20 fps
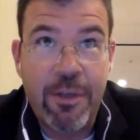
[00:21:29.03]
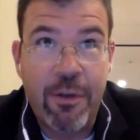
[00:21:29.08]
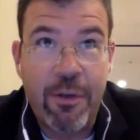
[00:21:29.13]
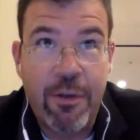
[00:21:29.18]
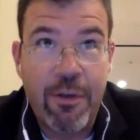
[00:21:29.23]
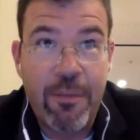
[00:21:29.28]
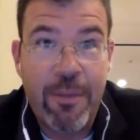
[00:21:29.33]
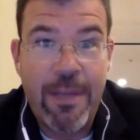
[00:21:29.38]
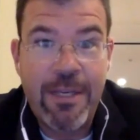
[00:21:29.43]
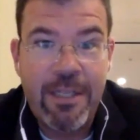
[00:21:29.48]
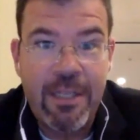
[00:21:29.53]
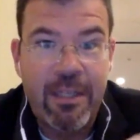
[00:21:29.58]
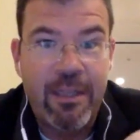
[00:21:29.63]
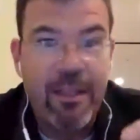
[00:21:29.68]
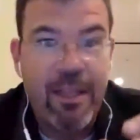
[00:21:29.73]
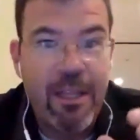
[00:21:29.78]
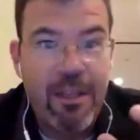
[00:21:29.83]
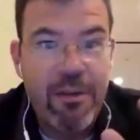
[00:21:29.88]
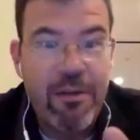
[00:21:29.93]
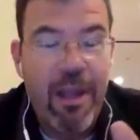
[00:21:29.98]
So
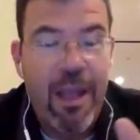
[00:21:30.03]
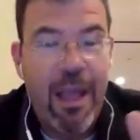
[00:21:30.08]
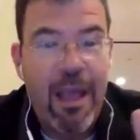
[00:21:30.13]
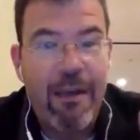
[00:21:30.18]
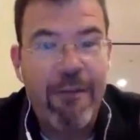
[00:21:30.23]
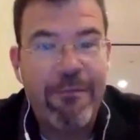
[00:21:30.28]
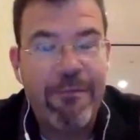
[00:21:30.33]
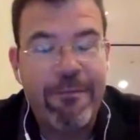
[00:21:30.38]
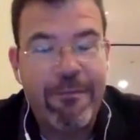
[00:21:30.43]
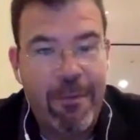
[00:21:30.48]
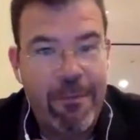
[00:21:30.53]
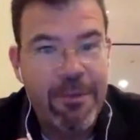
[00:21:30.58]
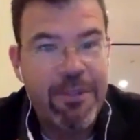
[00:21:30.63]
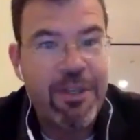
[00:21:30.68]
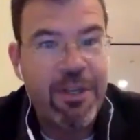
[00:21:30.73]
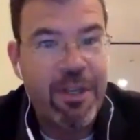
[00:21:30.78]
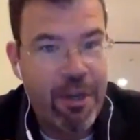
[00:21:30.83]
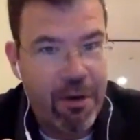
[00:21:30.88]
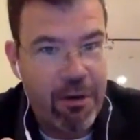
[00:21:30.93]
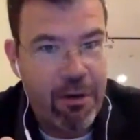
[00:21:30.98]
you have,
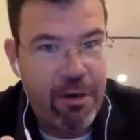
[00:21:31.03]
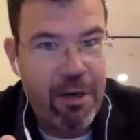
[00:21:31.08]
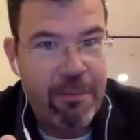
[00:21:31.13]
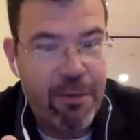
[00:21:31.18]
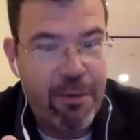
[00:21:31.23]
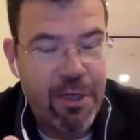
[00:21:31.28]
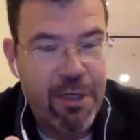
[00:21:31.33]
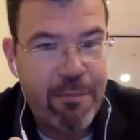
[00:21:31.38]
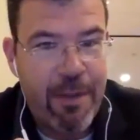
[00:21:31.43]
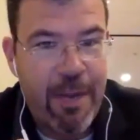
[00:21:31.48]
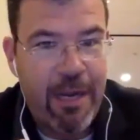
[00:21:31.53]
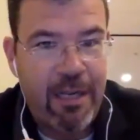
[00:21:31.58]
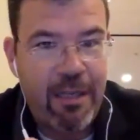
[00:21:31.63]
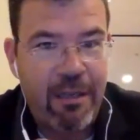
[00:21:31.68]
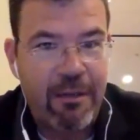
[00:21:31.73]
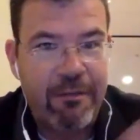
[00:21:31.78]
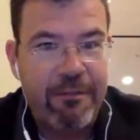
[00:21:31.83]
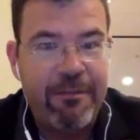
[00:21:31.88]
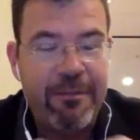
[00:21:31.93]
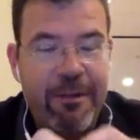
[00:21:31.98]
from a security
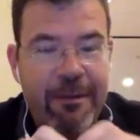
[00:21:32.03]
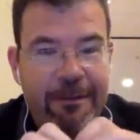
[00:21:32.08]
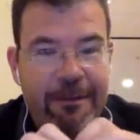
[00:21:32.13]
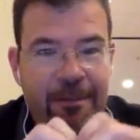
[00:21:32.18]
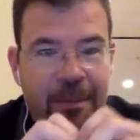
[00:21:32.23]
perspective,